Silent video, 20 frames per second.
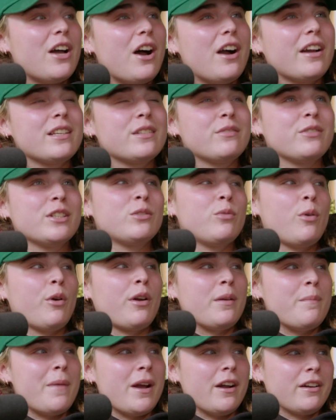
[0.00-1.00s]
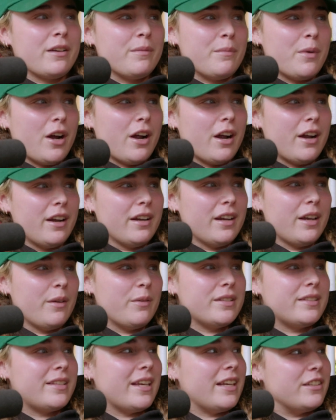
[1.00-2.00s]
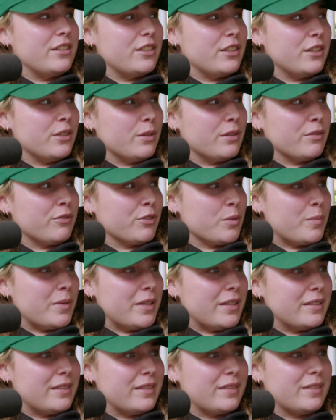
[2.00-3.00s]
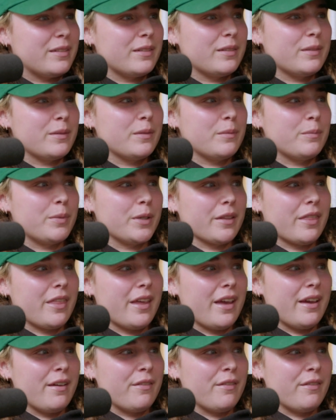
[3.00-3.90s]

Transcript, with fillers: August 1st. We were at American Bar. It was day two of Ruby's birthday